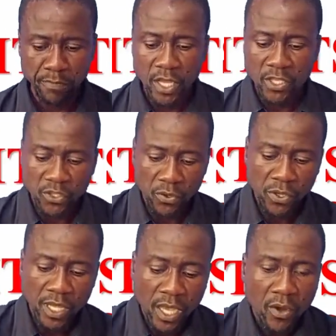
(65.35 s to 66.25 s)
So
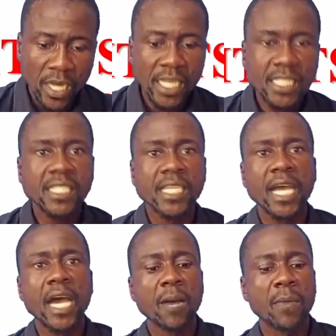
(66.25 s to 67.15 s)
let us
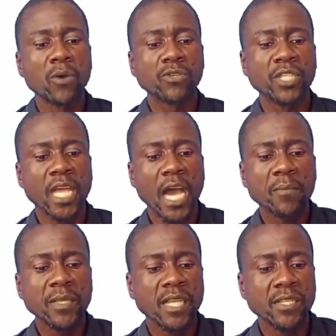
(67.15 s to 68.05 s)
share about
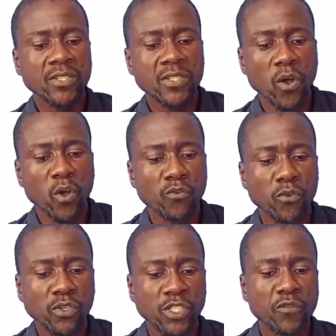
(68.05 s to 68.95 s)
habitats
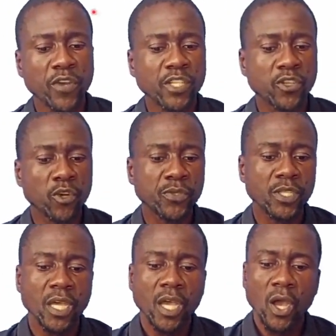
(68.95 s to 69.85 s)
of different
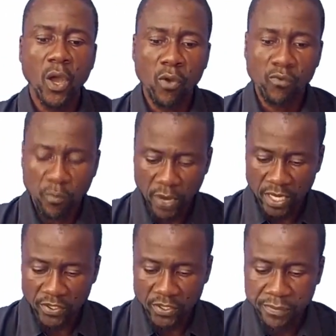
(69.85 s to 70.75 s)
groups of
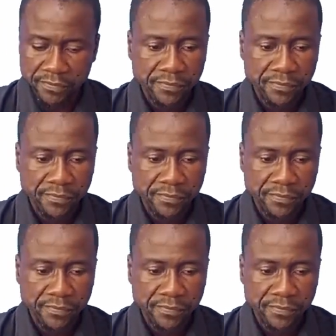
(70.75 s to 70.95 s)
plants.